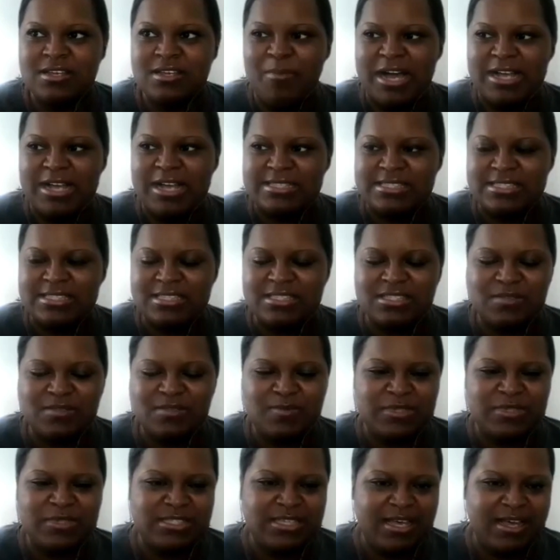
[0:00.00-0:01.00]
I
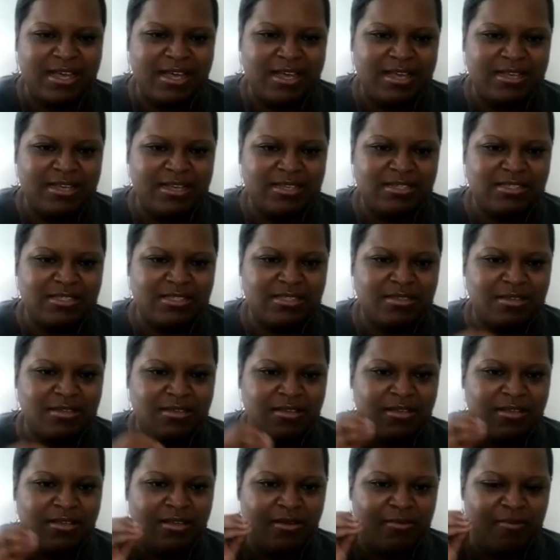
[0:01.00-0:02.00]
systematize
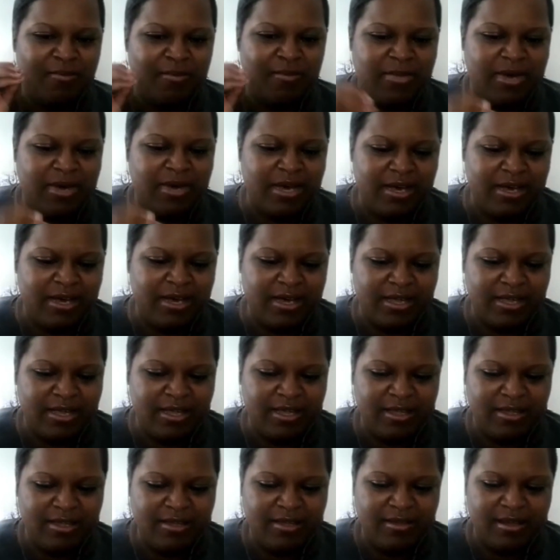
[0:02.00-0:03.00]

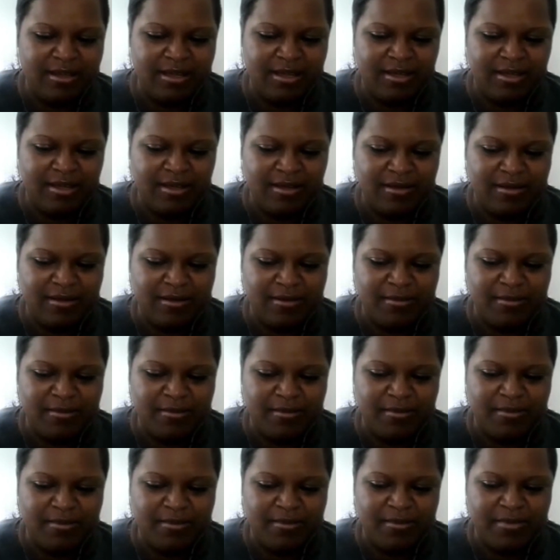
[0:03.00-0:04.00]
my
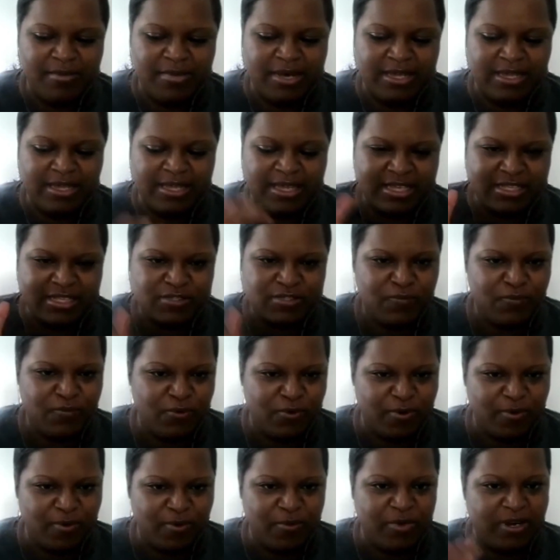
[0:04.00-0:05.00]
guest
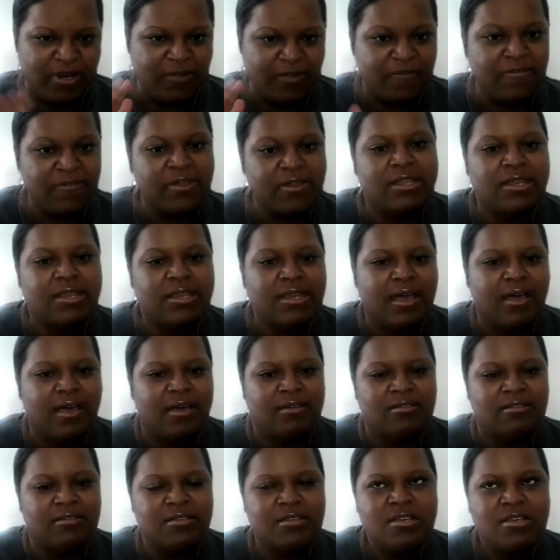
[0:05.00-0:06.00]
form when they fill it
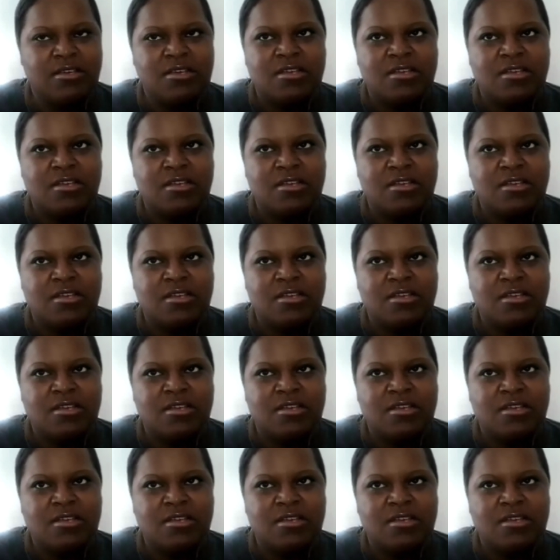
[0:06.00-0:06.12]
out.